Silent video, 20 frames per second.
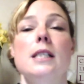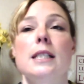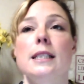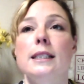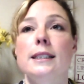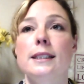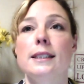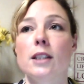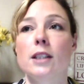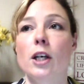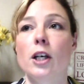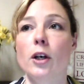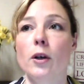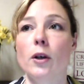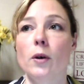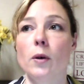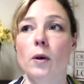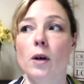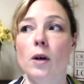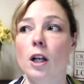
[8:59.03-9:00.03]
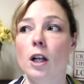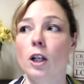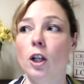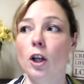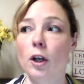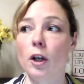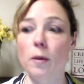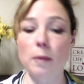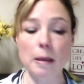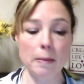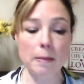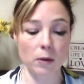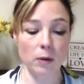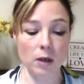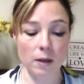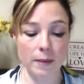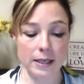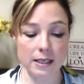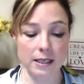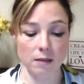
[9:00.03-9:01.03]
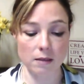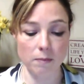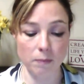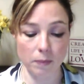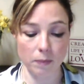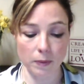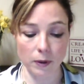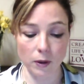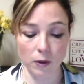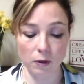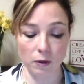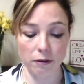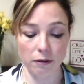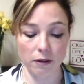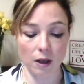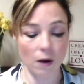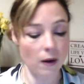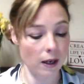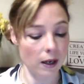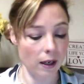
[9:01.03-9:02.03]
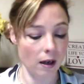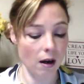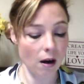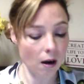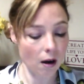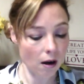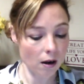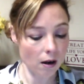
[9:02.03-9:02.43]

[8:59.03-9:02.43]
So a lot of people come into the booth going, oh,